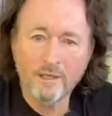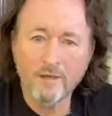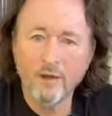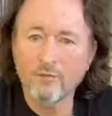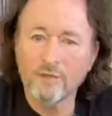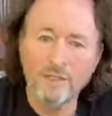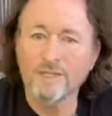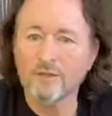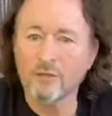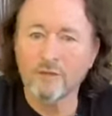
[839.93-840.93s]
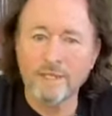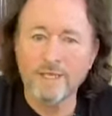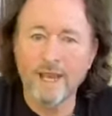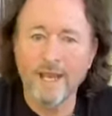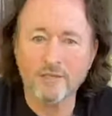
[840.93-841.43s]
And hopefully you can get through that
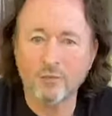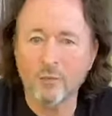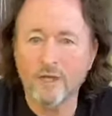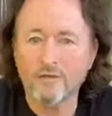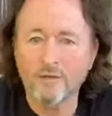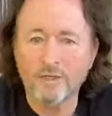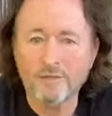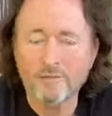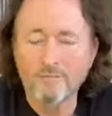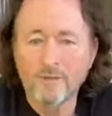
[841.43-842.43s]
task or whatever it is.